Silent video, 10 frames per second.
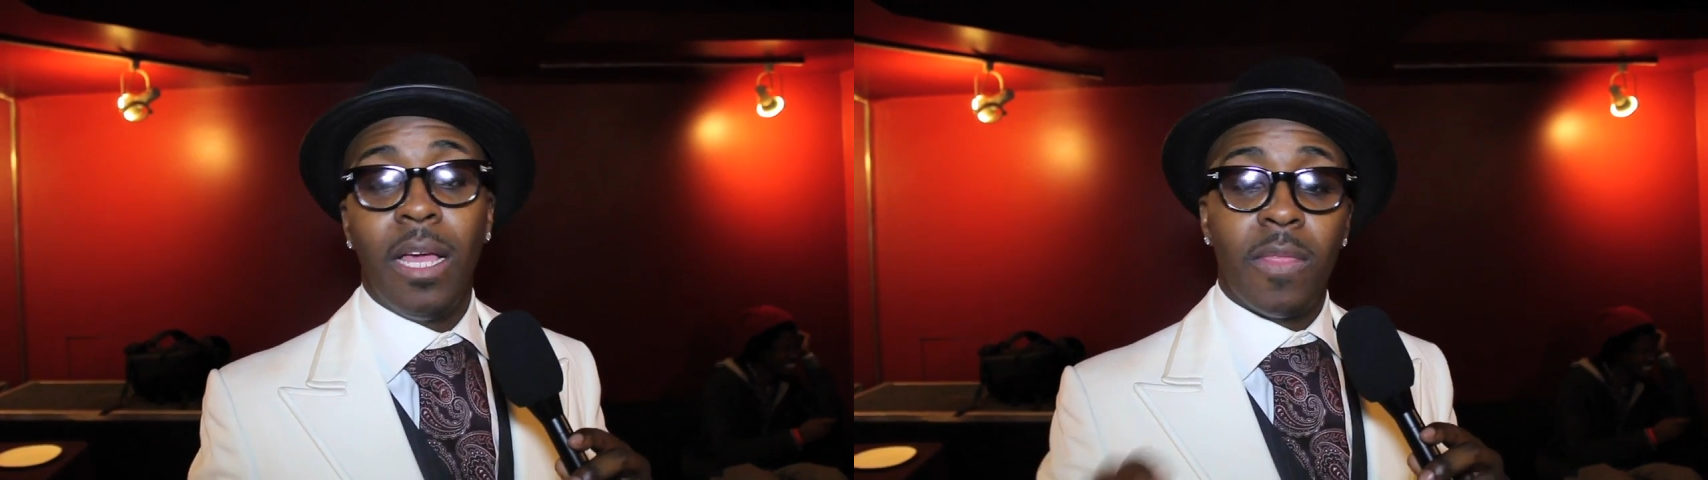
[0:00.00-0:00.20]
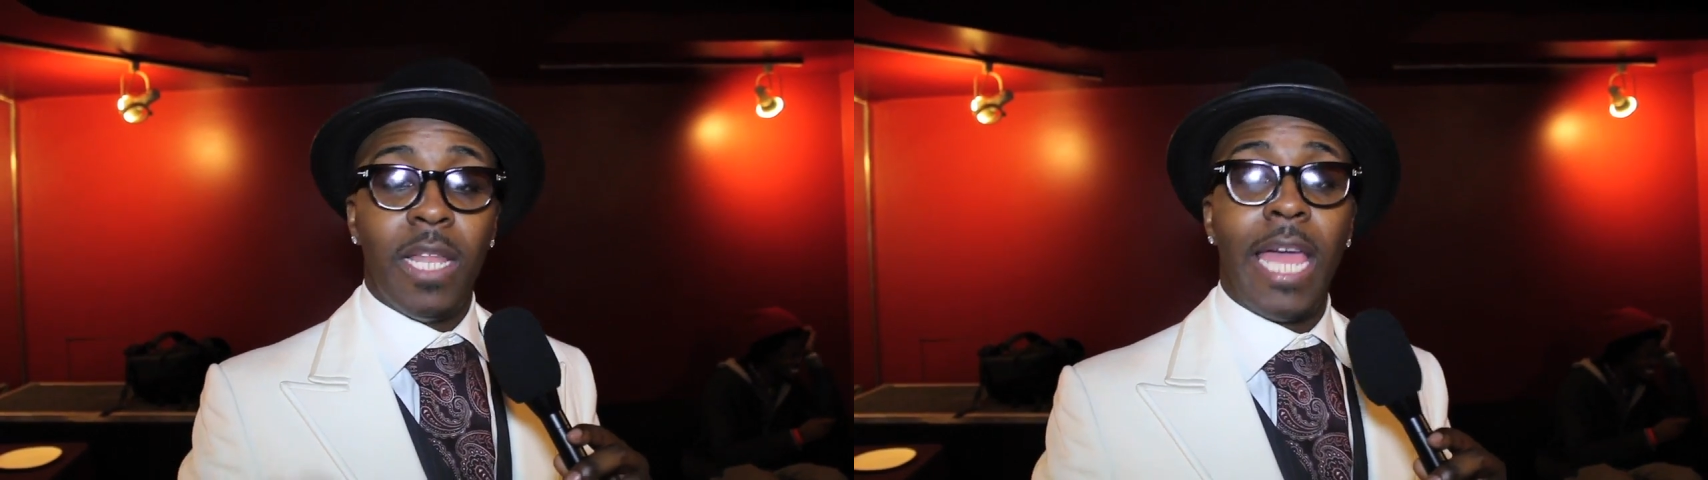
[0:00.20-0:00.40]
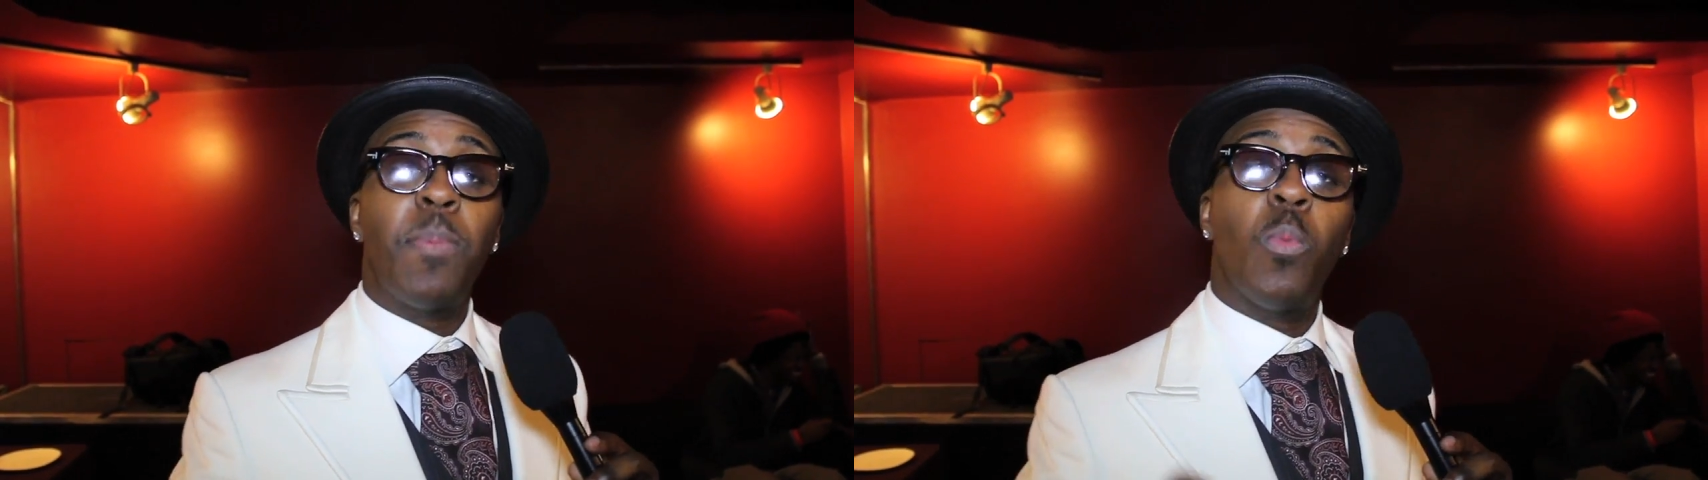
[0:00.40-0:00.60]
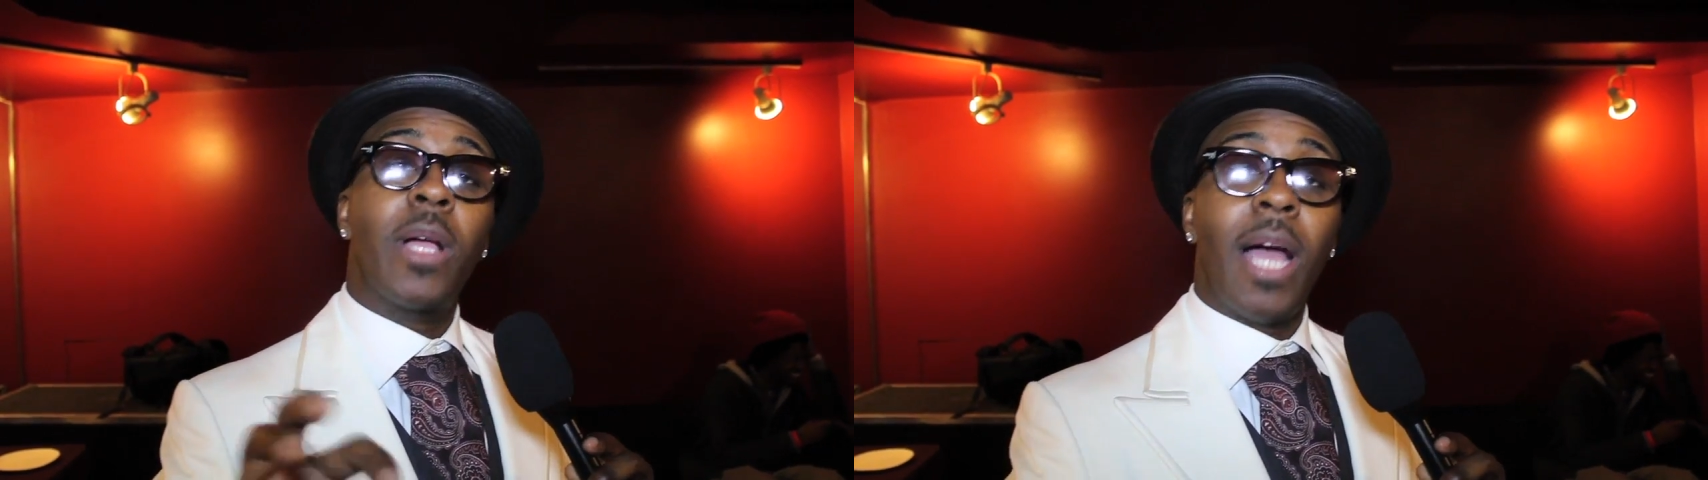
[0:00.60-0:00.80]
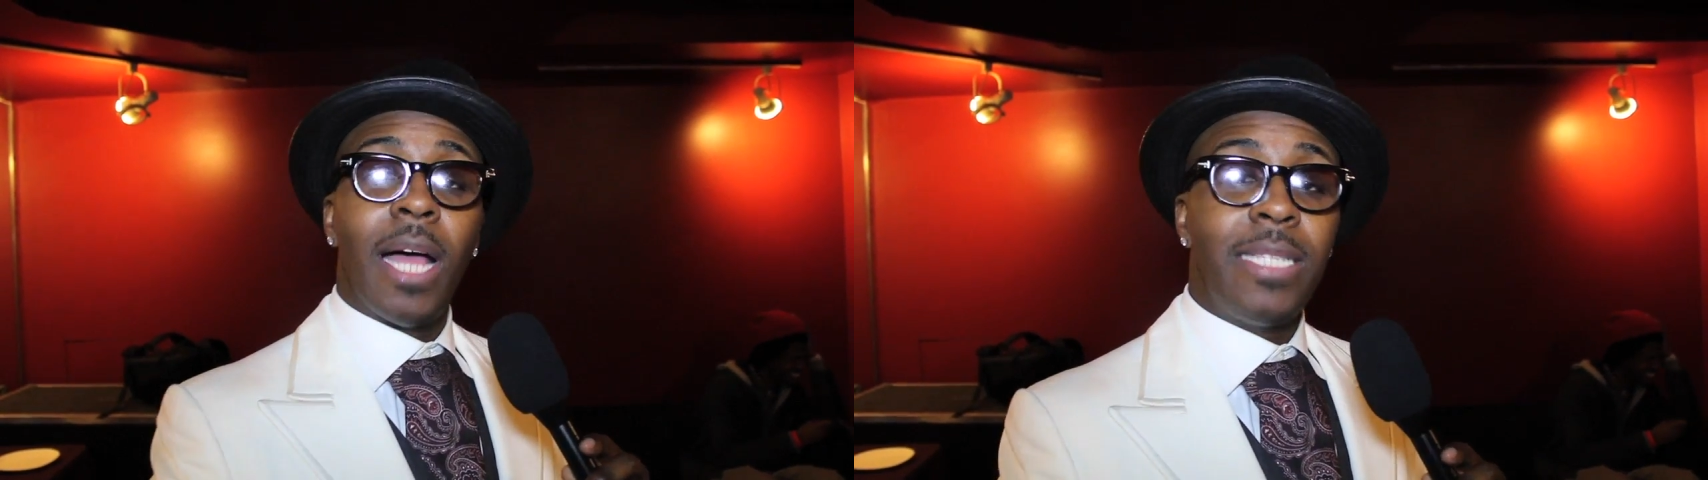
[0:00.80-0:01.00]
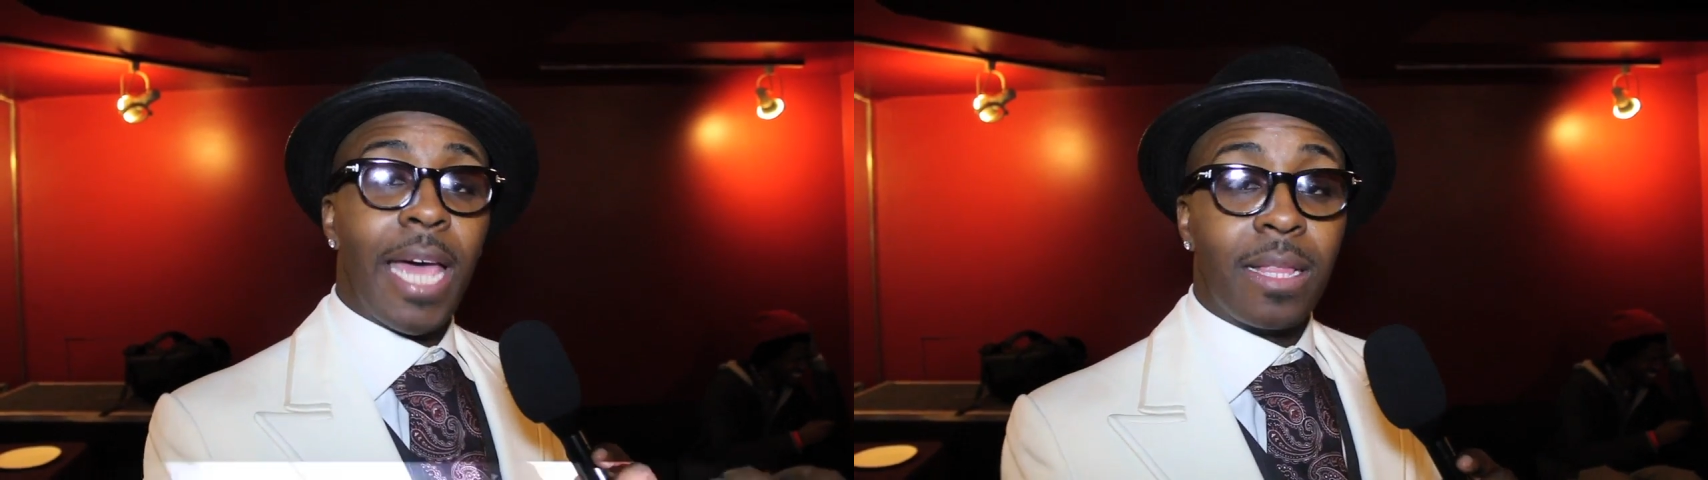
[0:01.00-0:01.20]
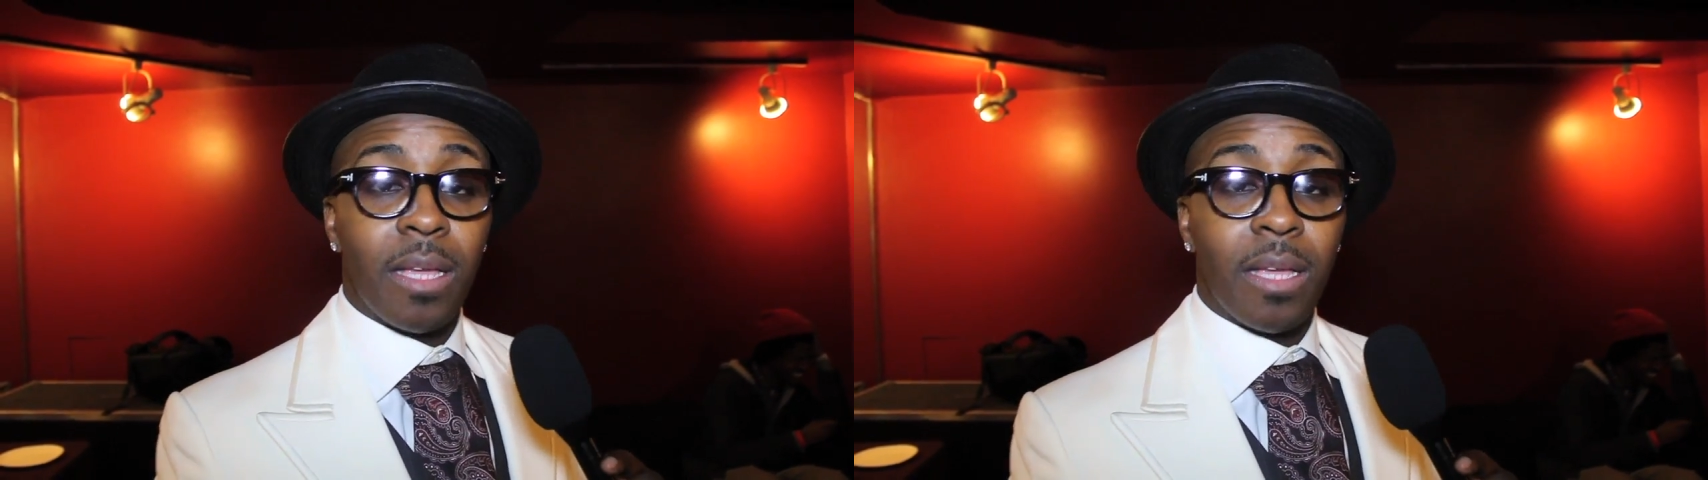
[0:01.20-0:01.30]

the label would contact